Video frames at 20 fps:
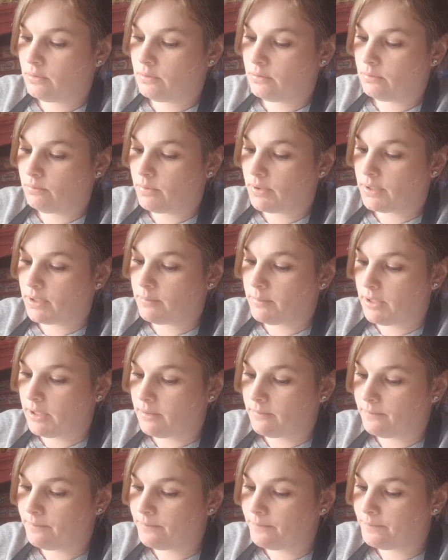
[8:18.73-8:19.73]
what I mean.
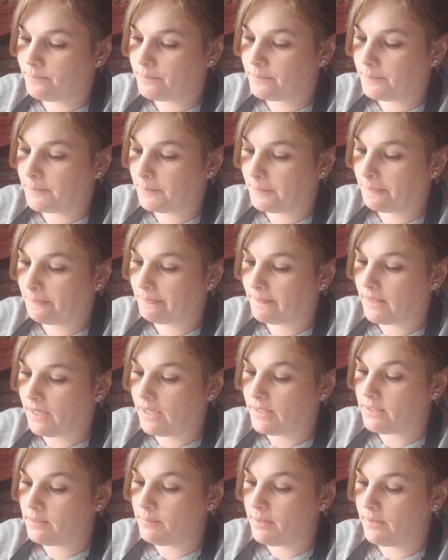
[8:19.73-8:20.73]

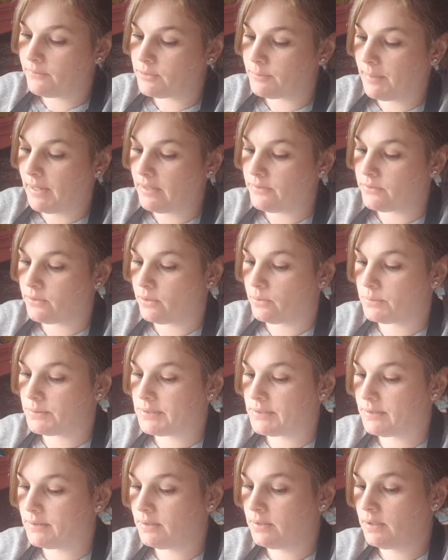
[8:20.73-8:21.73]
And then we have to paint
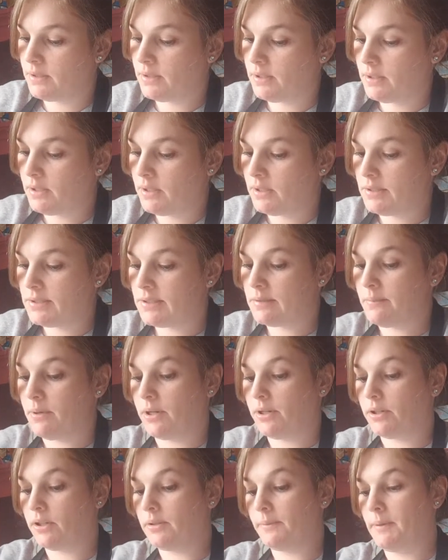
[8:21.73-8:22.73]
those. So mine
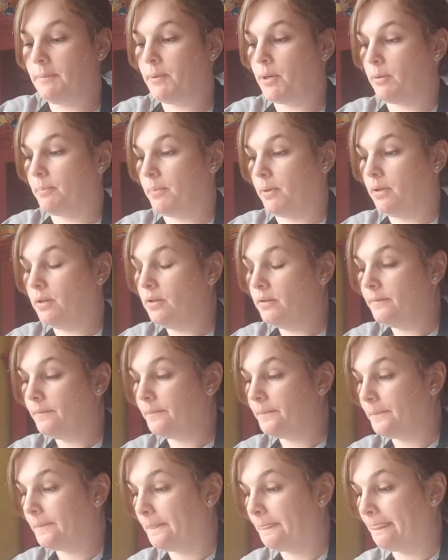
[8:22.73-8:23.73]
are going to be purple
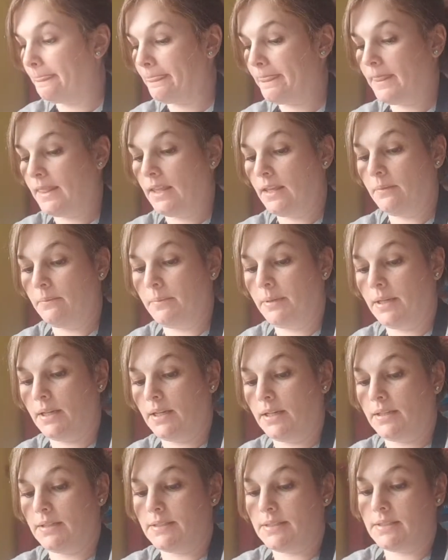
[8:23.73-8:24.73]

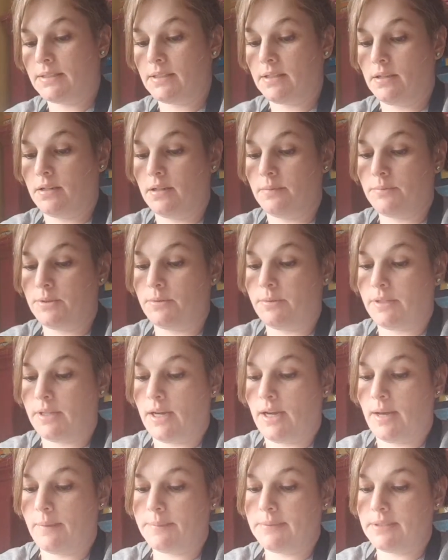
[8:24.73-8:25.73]
because I'm doing the
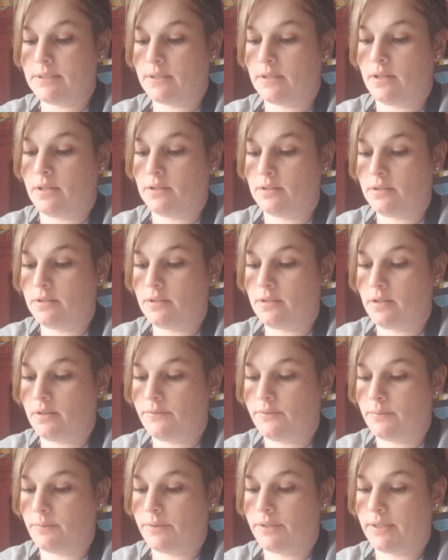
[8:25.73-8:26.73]
opposite color of
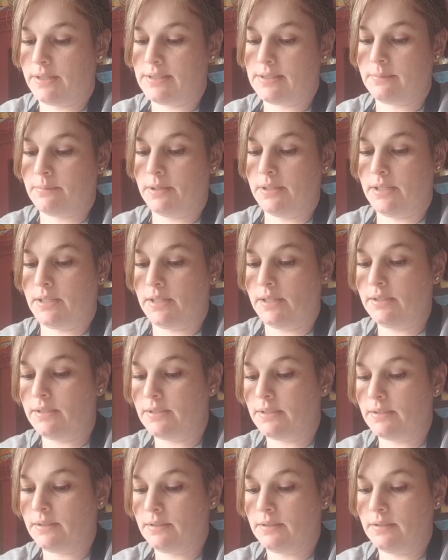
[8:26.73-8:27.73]
the one that's in my
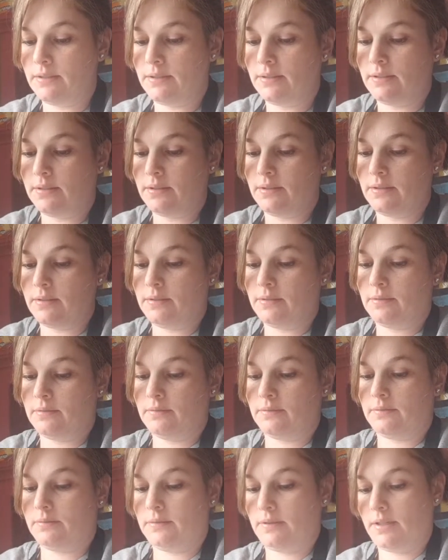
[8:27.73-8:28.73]
kit.
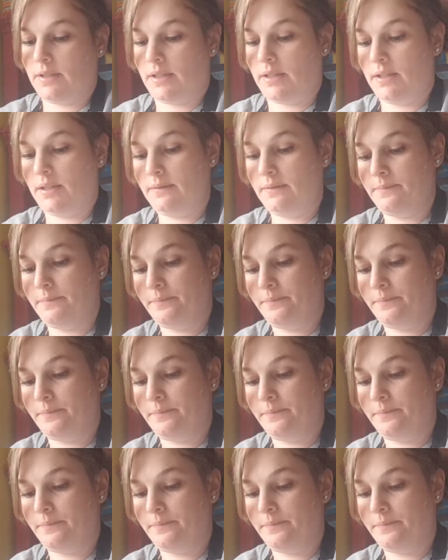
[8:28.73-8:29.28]
Okay.